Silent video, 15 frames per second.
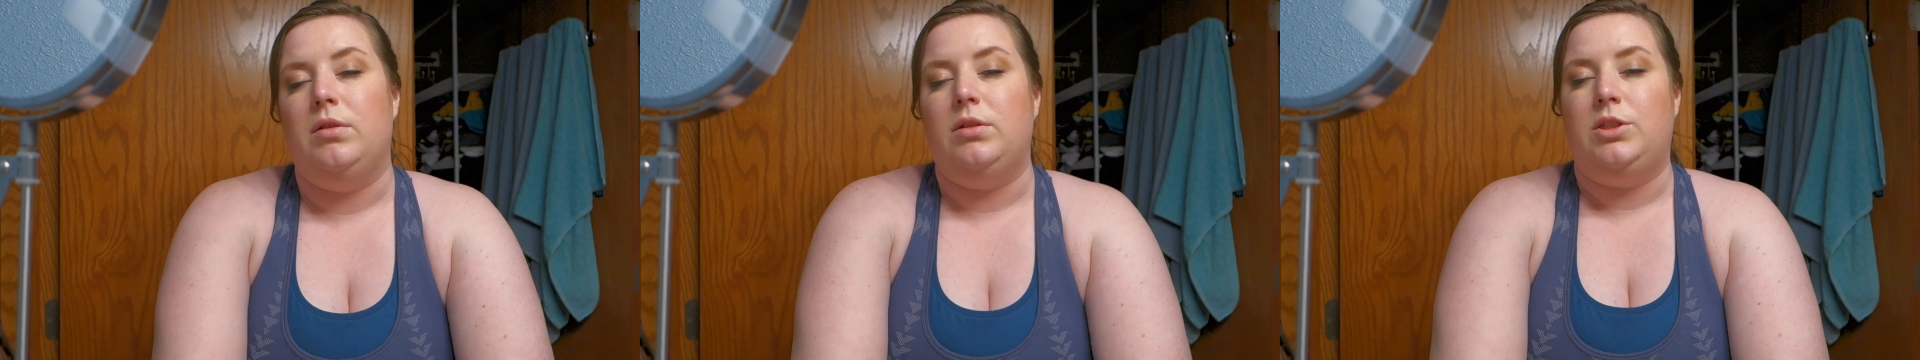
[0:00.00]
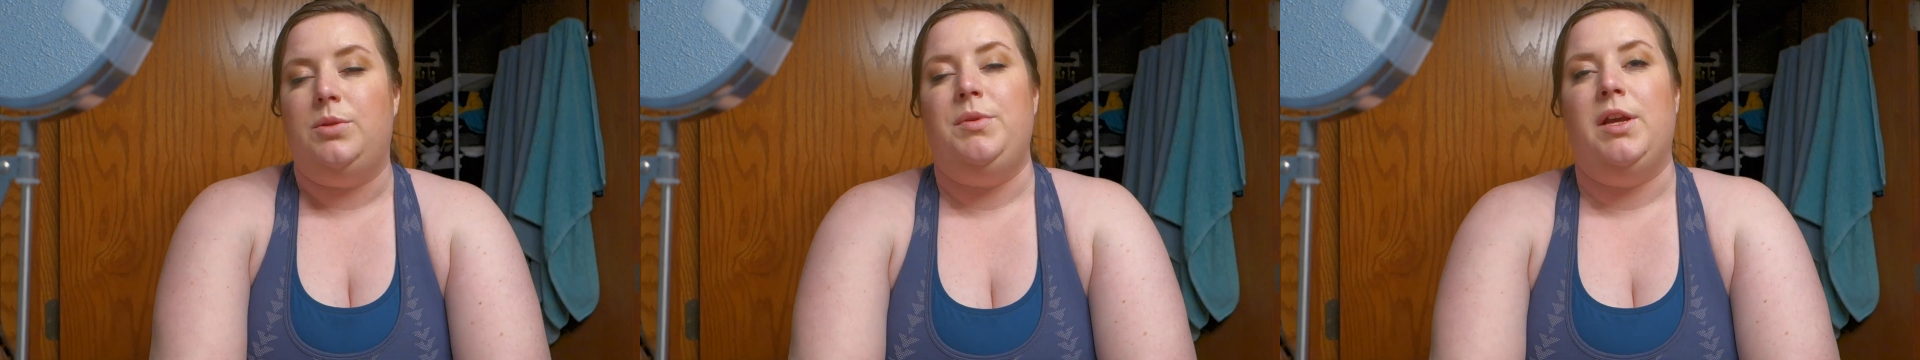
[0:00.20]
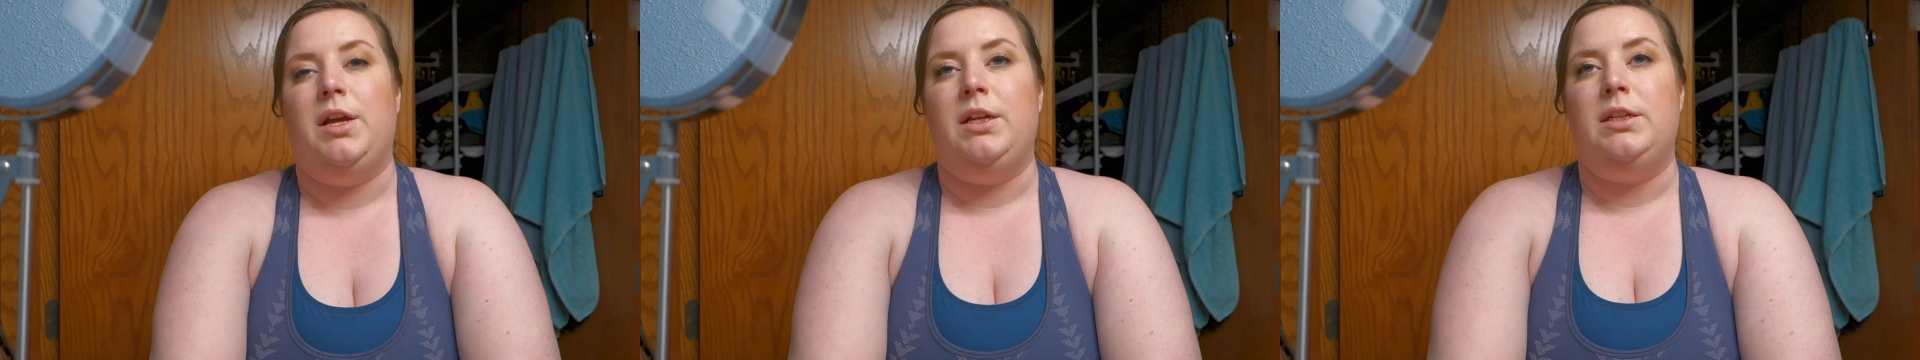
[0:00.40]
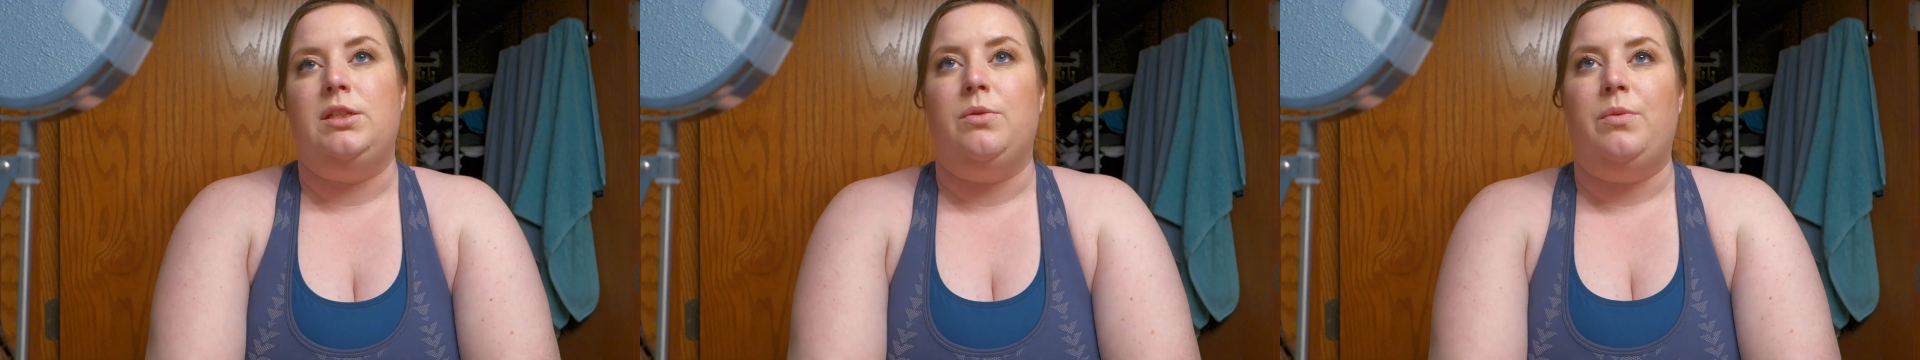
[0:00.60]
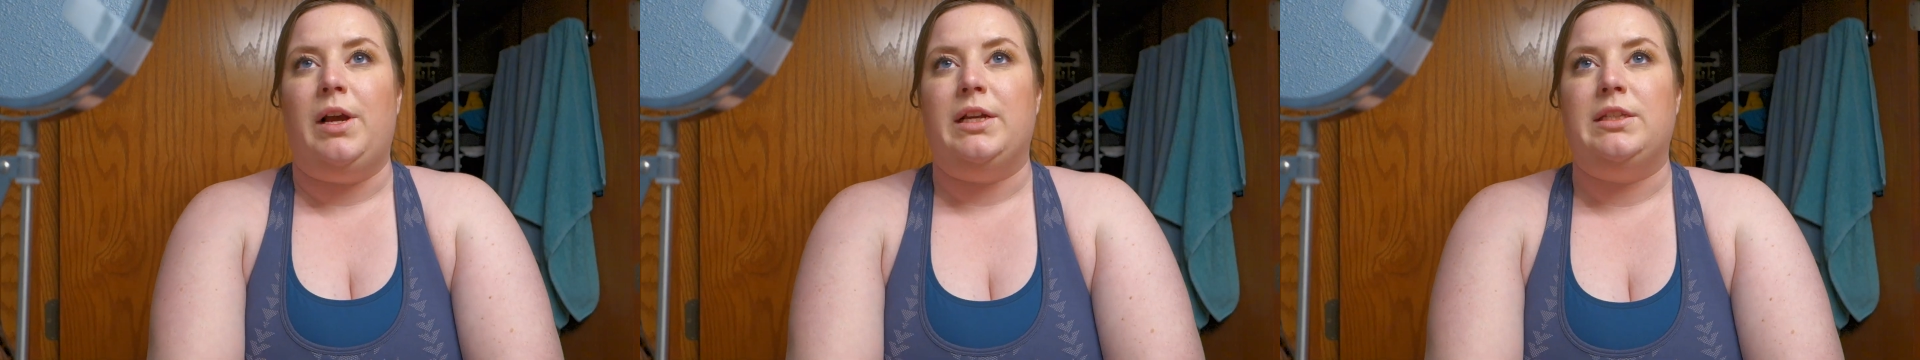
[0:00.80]
to be honest,
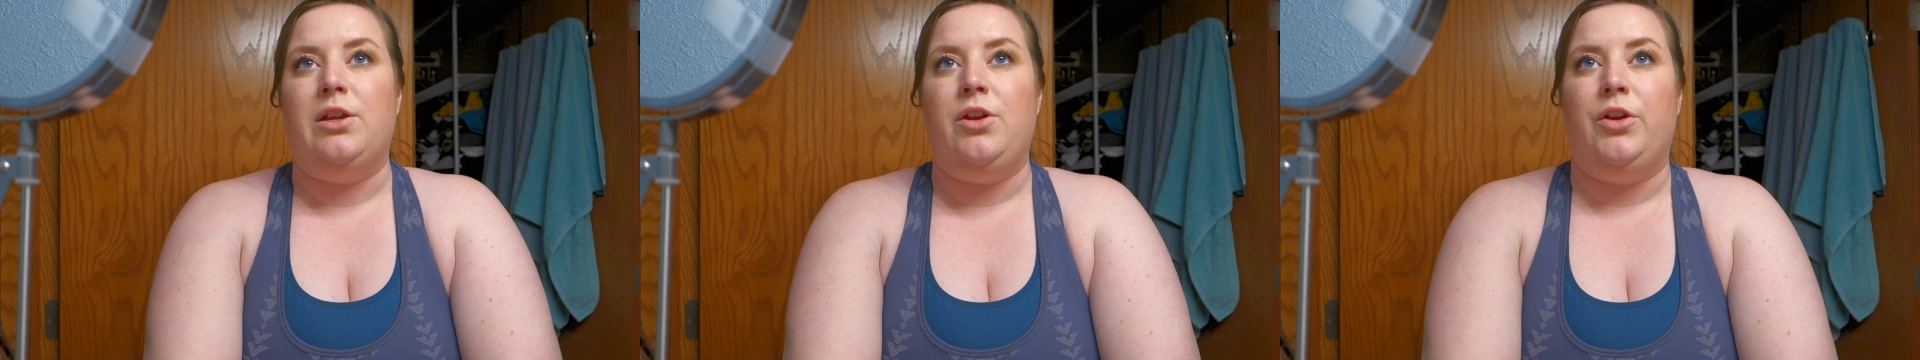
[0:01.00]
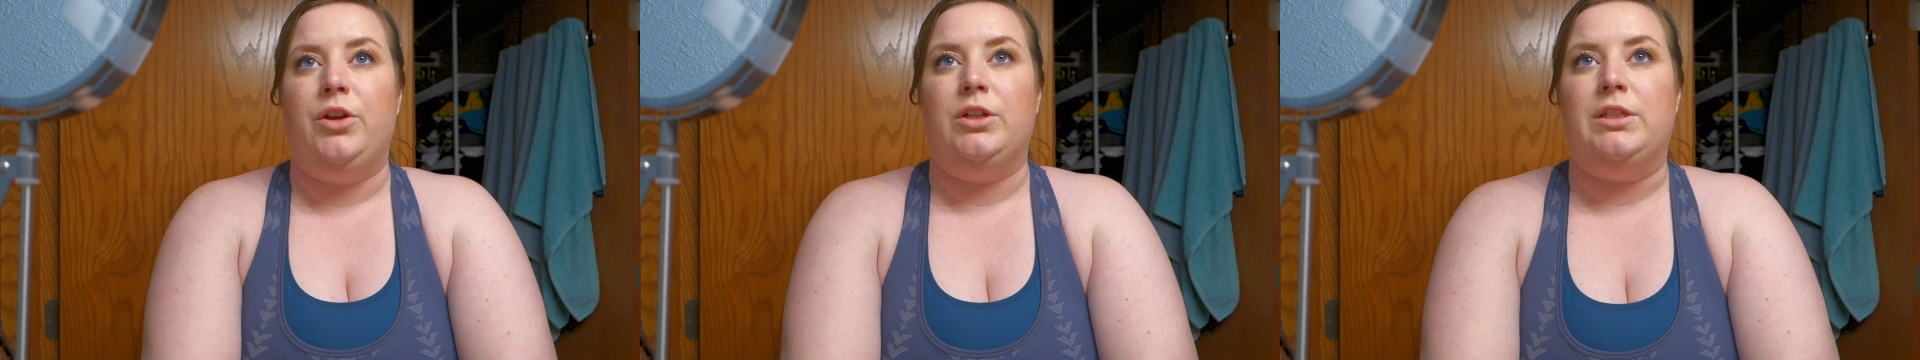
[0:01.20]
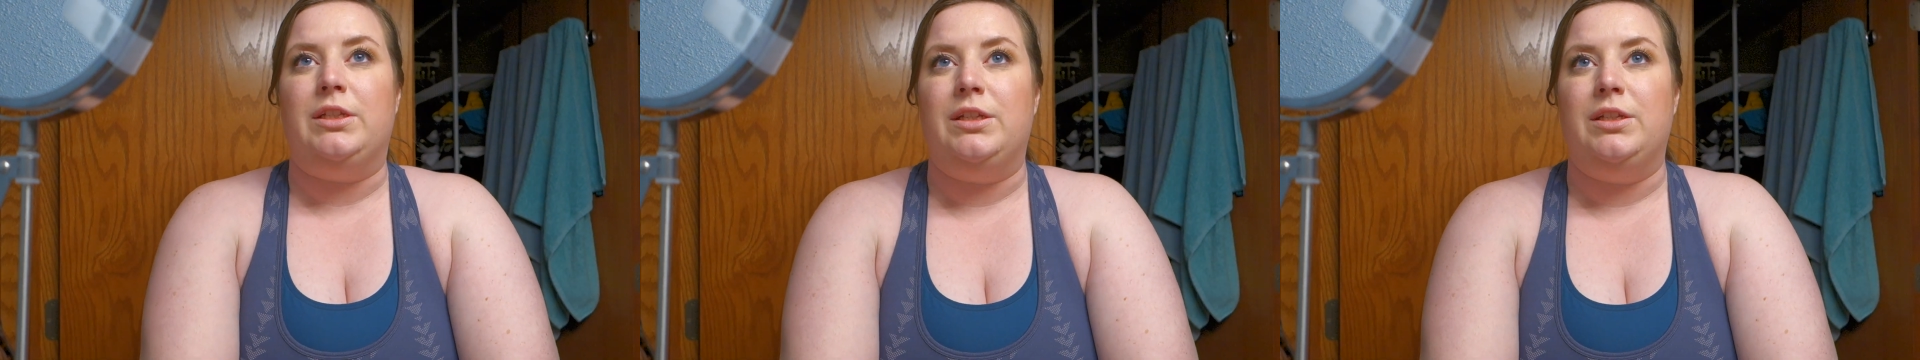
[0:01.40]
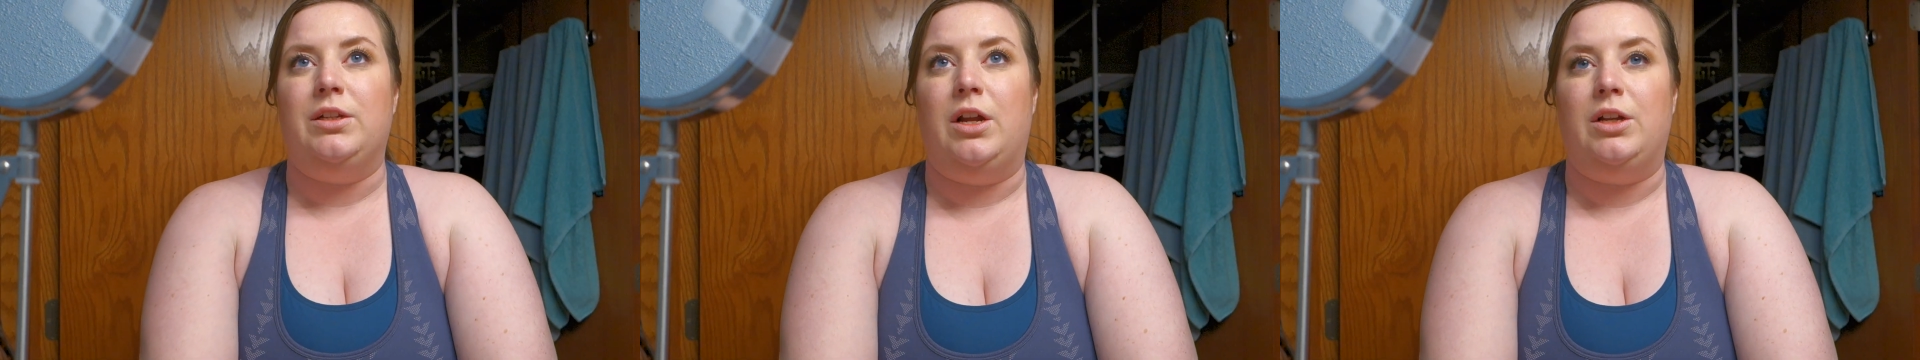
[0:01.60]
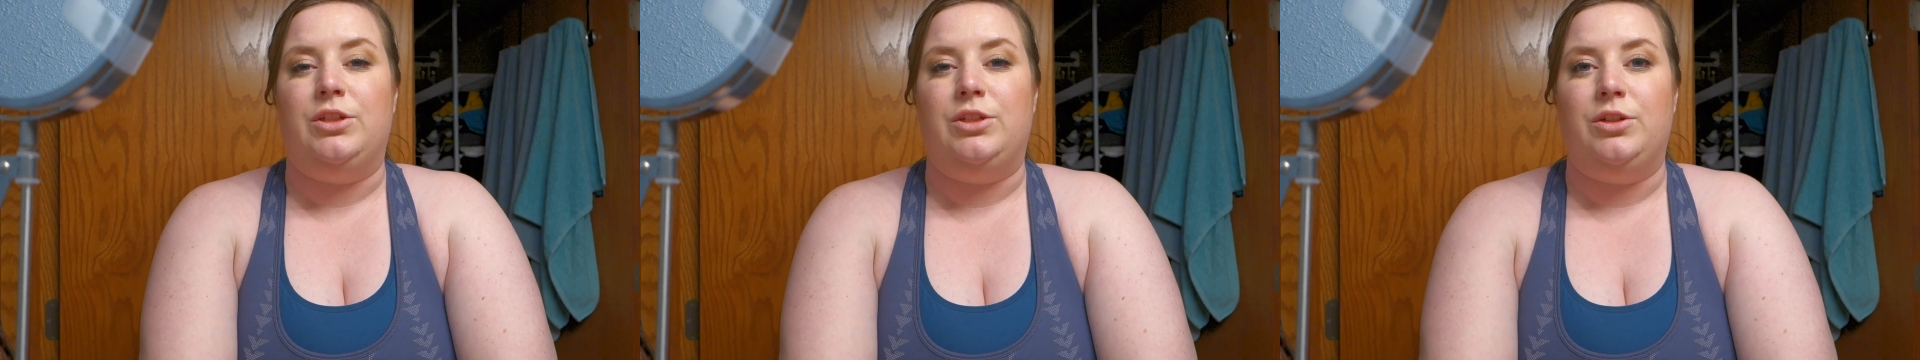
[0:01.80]
the waxing hurts
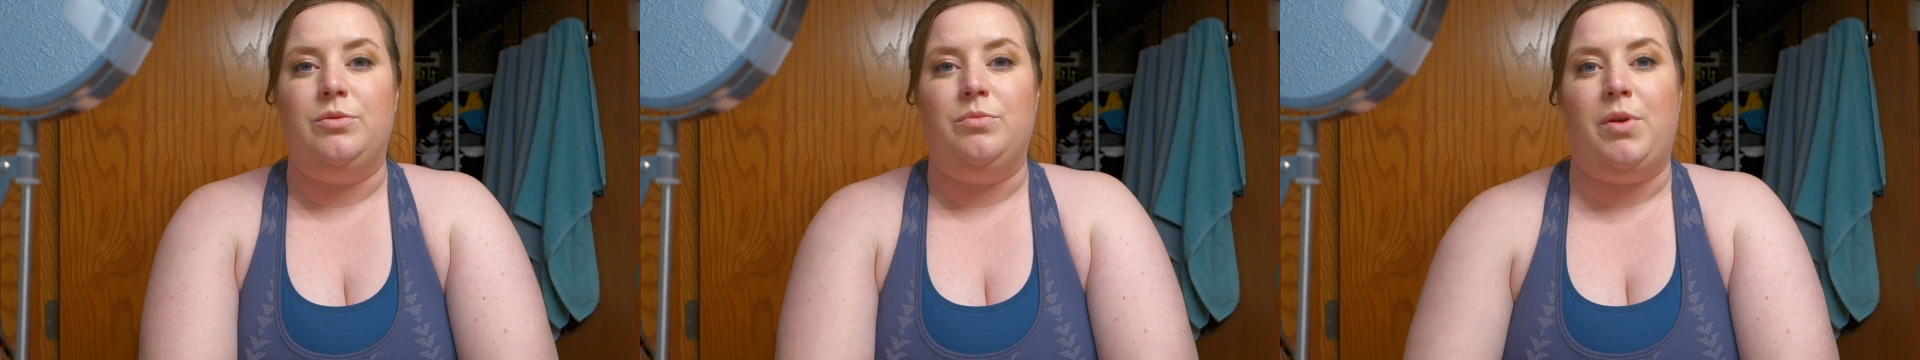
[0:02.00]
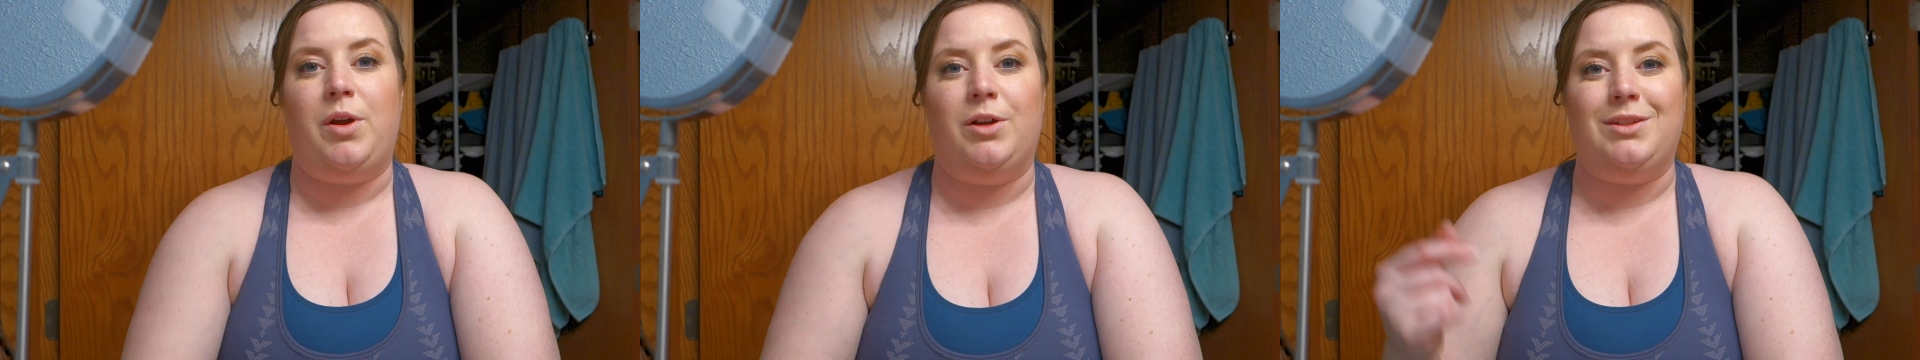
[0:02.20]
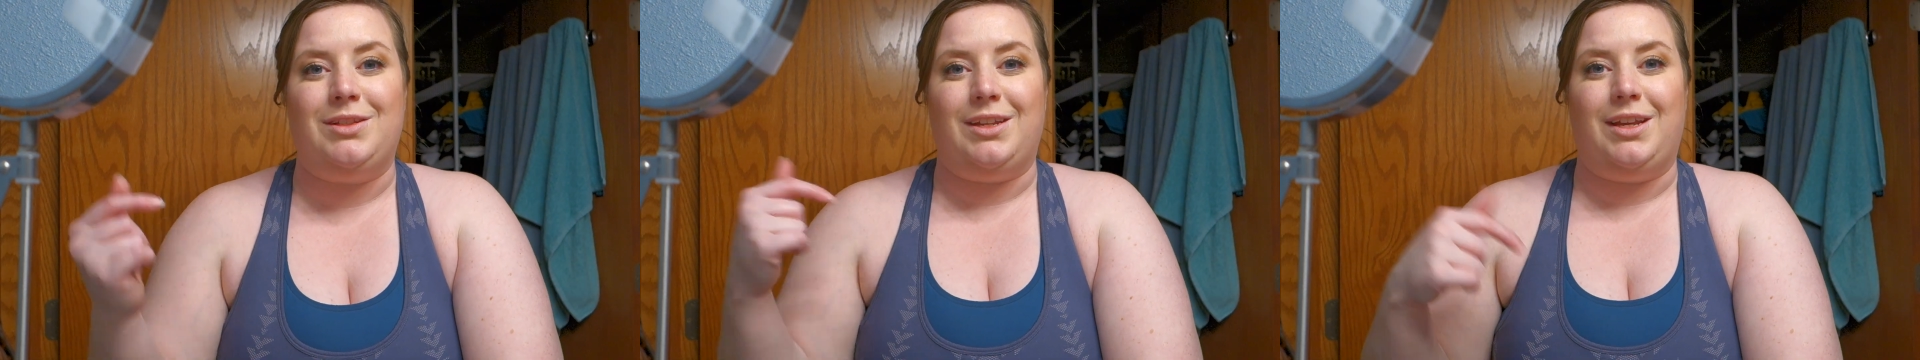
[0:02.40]
on certain parts,